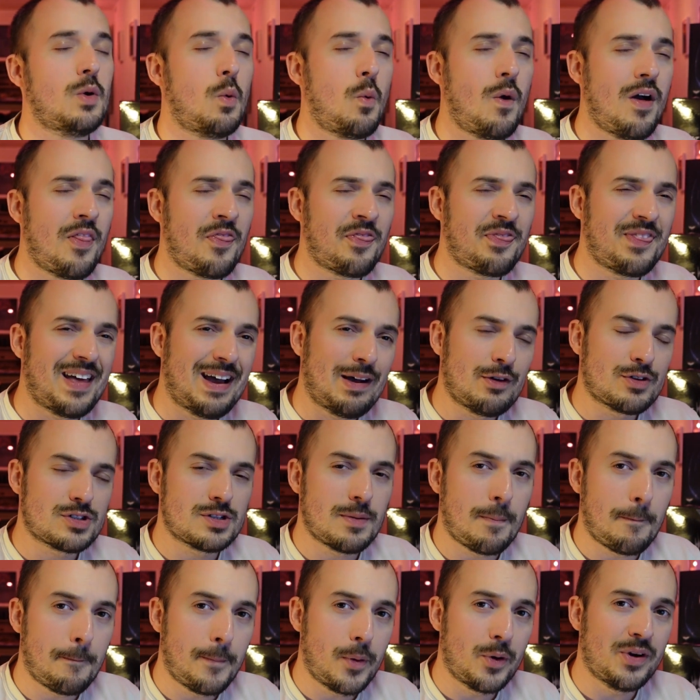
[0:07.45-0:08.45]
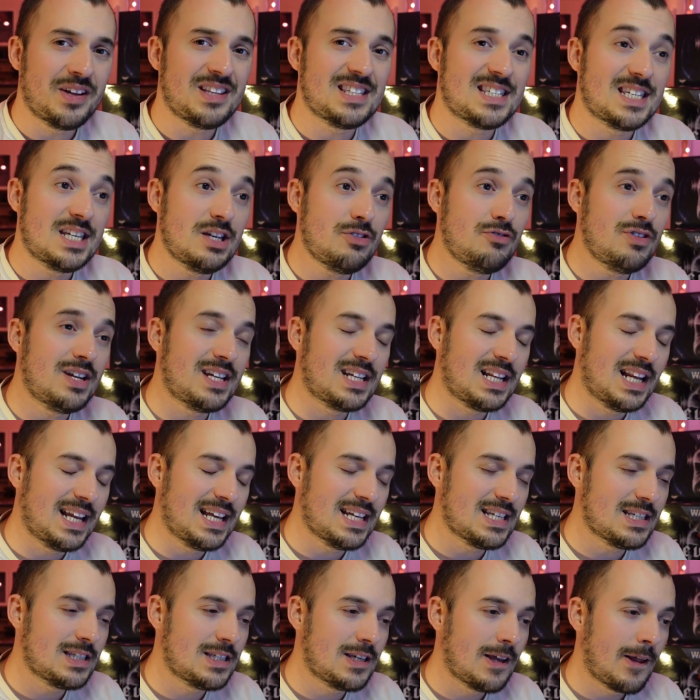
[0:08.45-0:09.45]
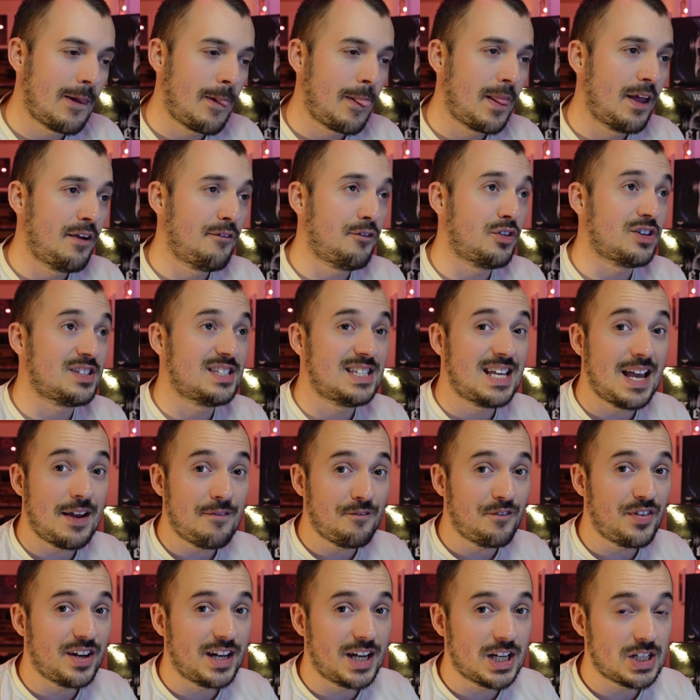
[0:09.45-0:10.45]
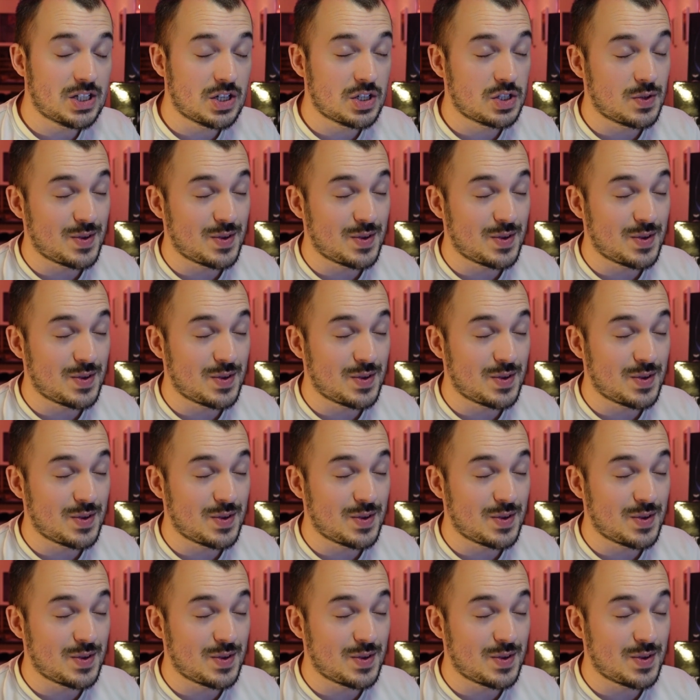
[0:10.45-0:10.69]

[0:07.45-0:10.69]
1000 point Tyranid list for 10th edition.